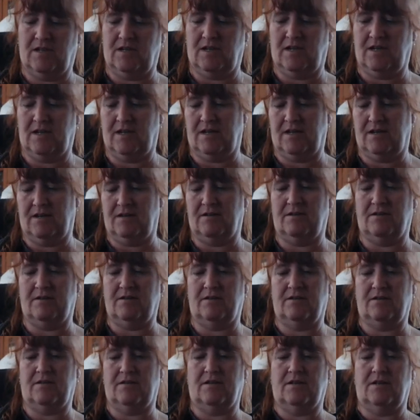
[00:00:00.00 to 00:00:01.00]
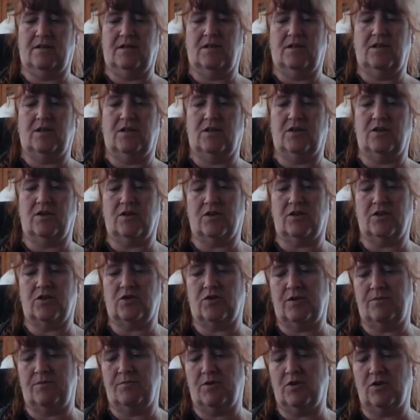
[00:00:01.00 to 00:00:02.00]
Uh, you're going to
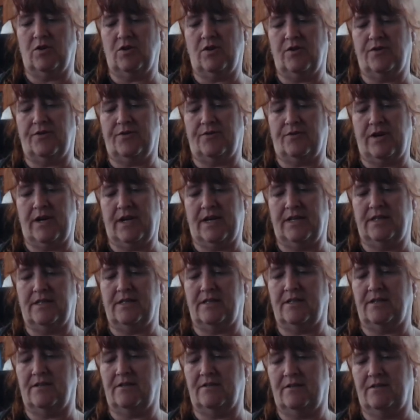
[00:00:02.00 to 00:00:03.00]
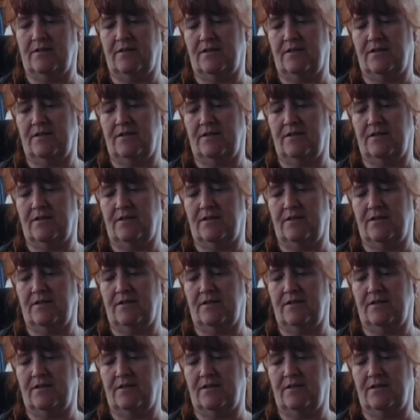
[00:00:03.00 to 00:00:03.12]
trim your little threads.